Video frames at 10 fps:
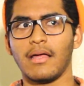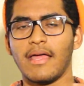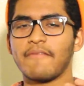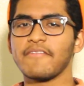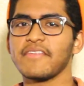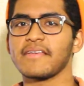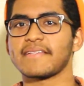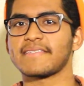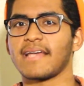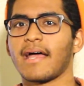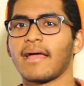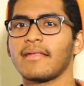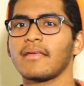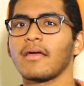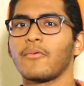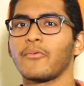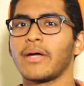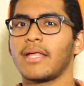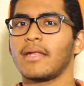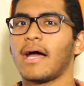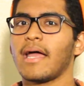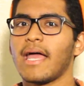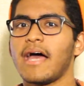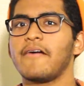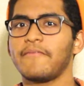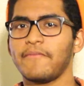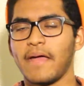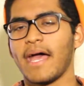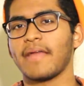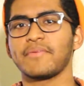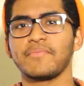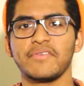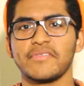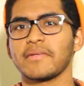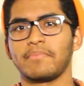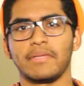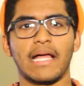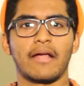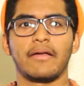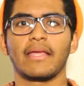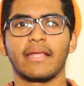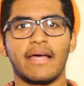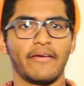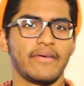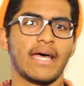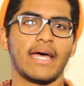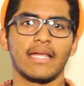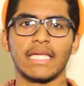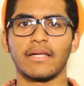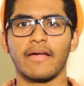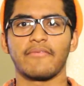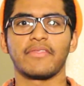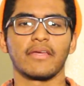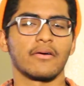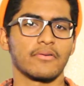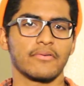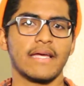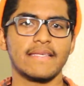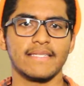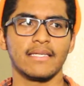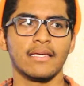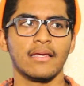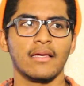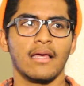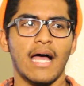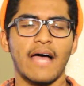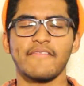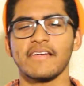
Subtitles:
everything aside, when I have had the music blaring and I've had, you know, everything go crazy, I've